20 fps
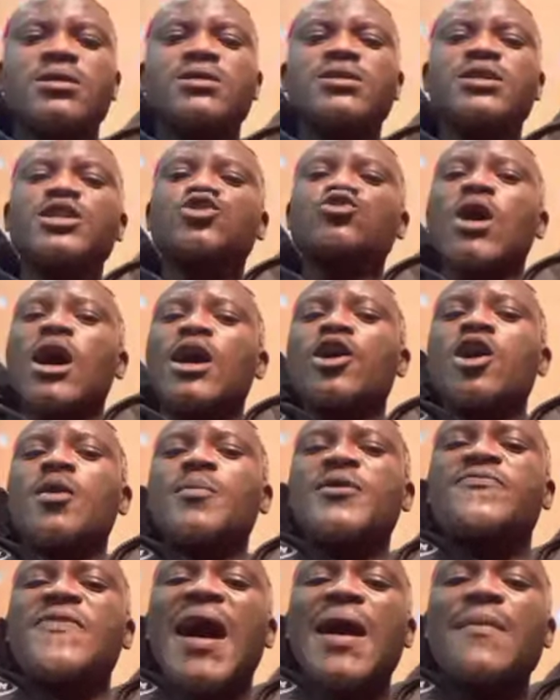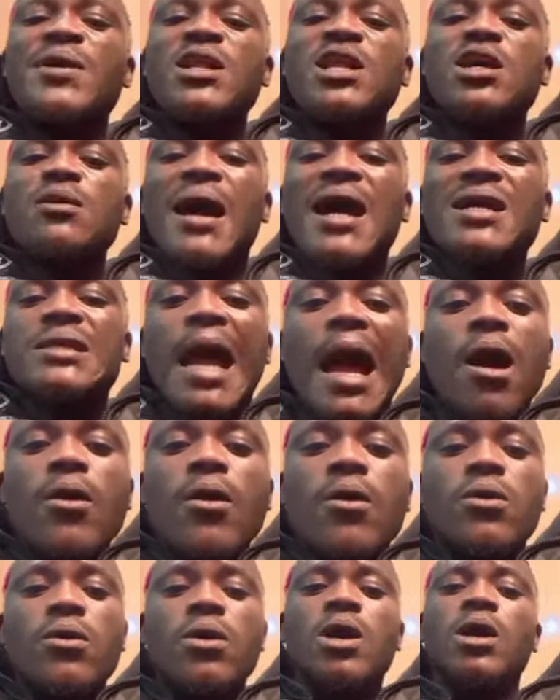This will not be family
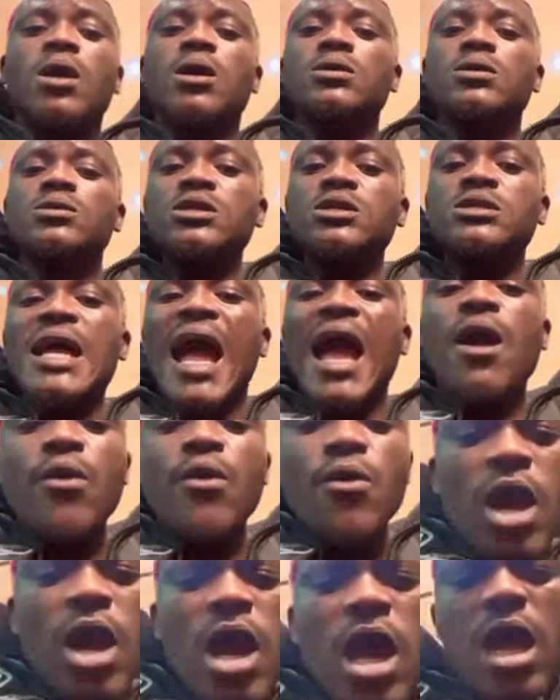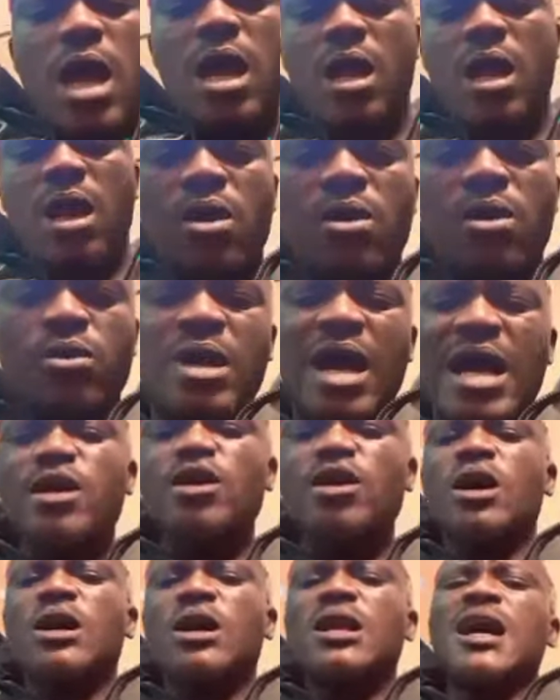matter. The time where when I
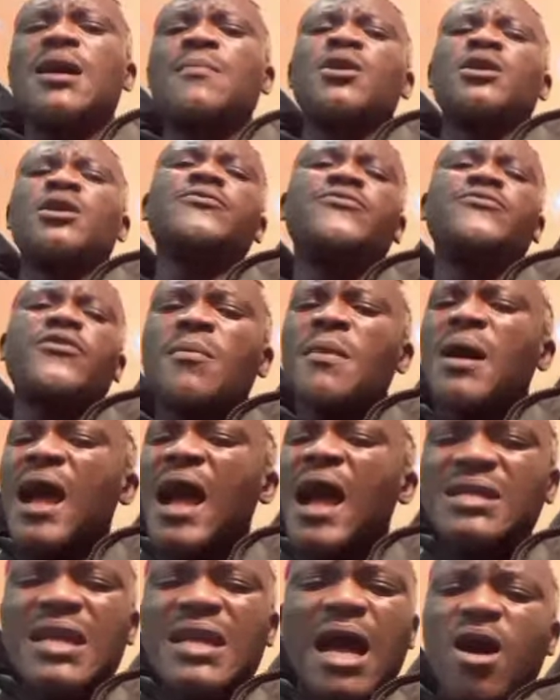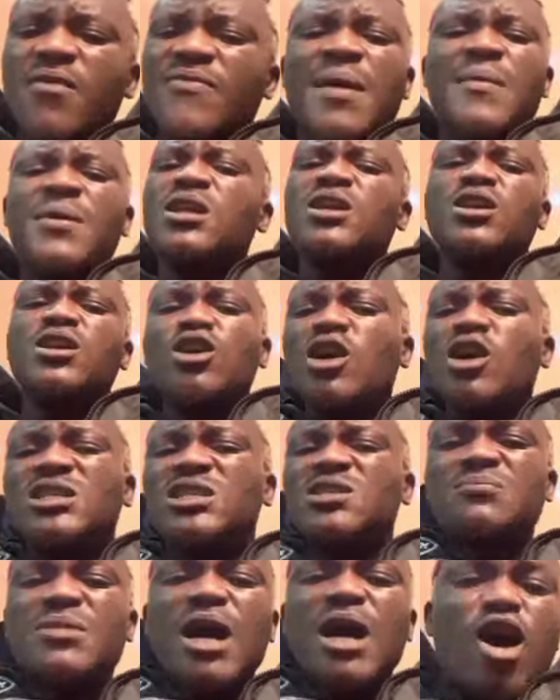dey collect money for my hand, our family young
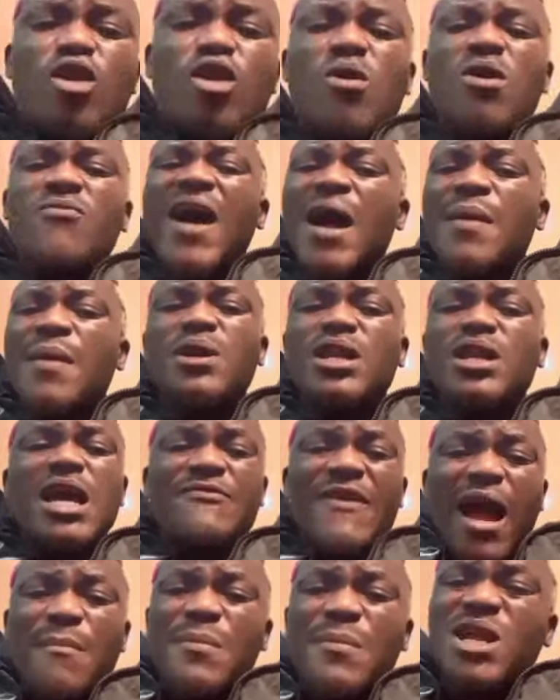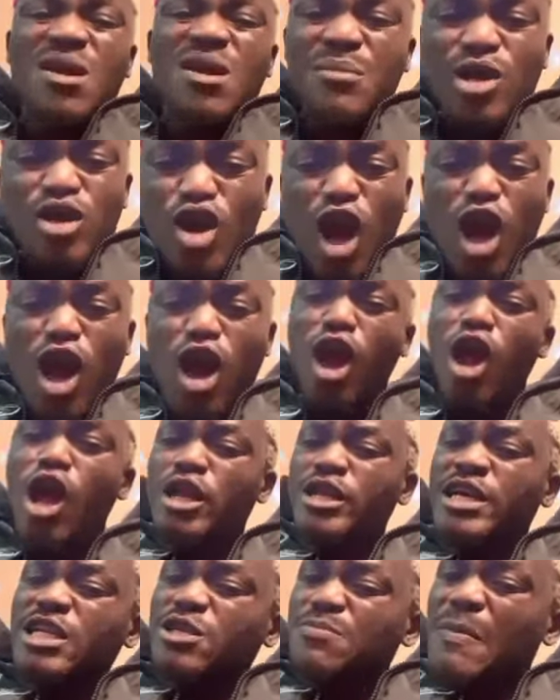zimbe, go family. Family me go.
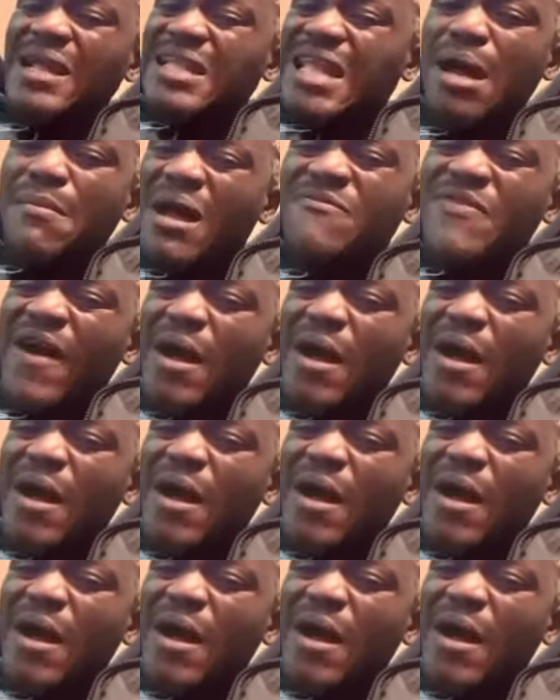This matter my